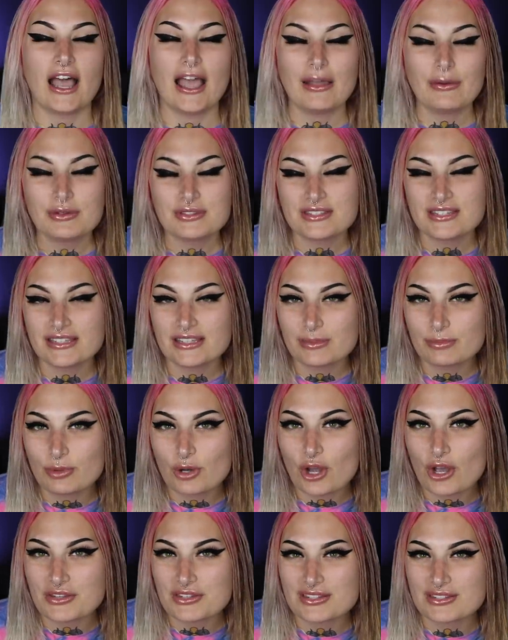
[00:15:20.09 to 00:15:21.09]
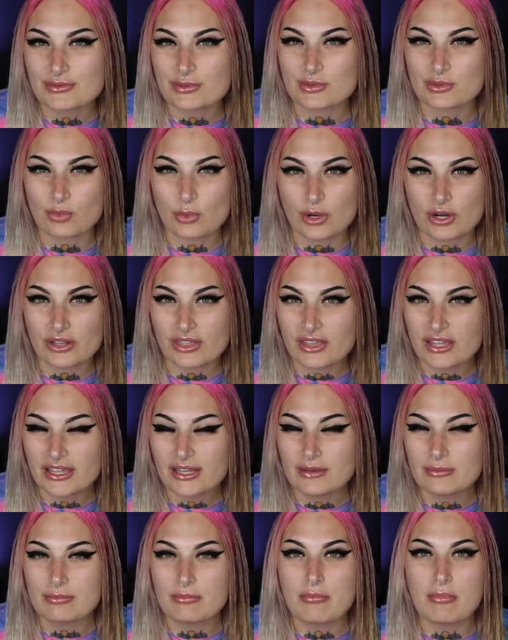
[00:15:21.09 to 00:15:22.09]
I would say the process was worth
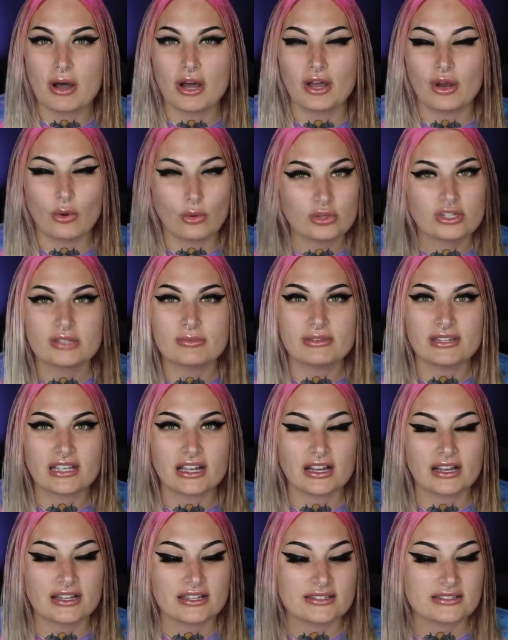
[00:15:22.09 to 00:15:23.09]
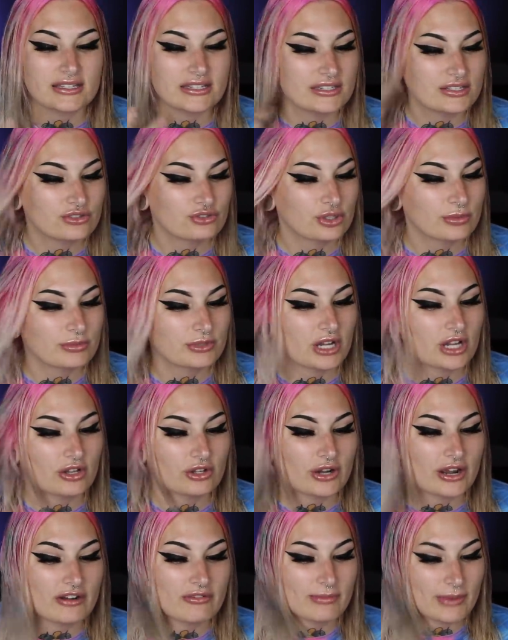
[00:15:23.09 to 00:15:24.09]
it, but only because it stripped
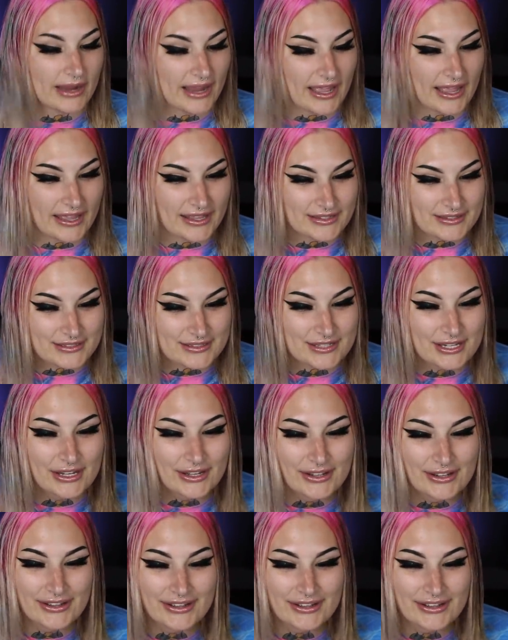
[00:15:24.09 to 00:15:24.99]
color out of my ends.